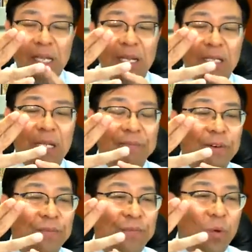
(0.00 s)
number
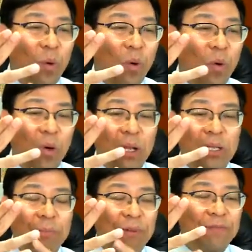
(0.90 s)

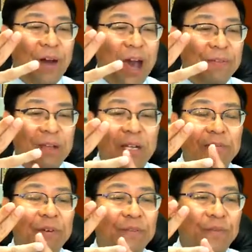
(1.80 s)
5 and
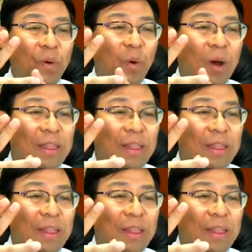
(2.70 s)
number 4,